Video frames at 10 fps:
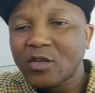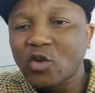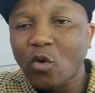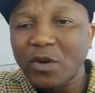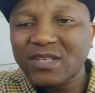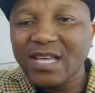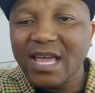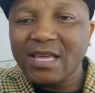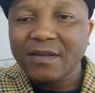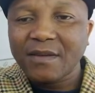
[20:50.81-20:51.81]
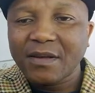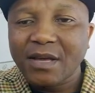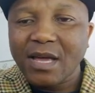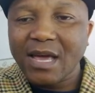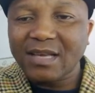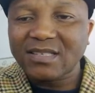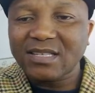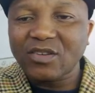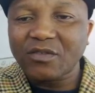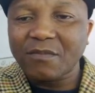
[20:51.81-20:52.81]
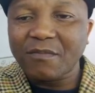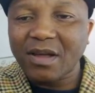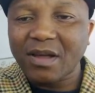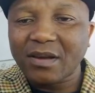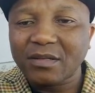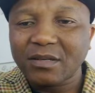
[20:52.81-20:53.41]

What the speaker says: So we say elasticity of demand